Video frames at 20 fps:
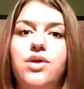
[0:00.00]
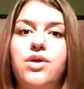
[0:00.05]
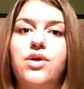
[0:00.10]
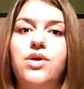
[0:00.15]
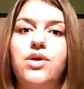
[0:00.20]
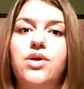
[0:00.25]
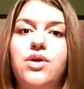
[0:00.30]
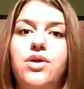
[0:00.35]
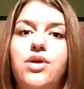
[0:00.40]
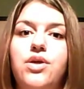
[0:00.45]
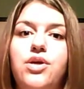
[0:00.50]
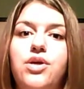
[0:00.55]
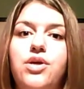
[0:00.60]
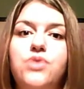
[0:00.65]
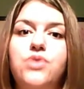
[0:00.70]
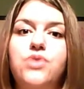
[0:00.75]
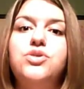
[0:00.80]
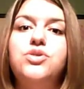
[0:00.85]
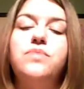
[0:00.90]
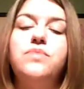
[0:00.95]
you
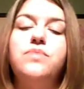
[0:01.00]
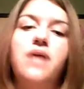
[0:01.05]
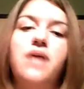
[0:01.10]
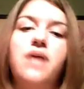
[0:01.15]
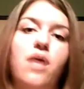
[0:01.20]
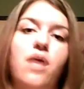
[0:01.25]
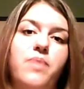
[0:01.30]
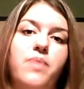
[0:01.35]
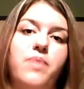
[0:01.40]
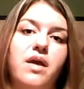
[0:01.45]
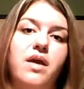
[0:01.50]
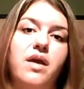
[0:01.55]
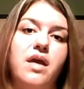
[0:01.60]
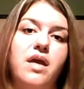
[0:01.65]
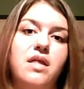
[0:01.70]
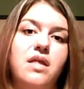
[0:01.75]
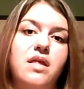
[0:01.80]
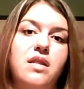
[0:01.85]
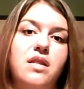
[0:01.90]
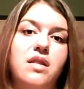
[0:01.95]
should be helping
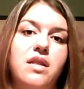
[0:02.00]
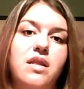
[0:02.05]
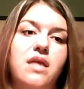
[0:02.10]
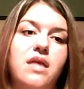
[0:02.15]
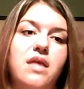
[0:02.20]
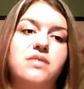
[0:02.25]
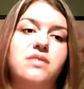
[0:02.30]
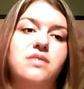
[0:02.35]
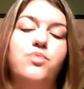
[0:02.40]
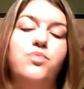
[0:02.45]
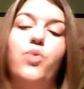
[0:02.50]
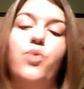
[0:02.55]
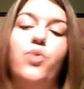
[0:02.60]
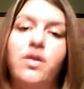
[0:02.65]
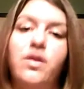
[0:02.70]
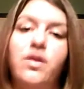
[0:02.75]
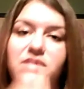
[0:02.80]
in supporting this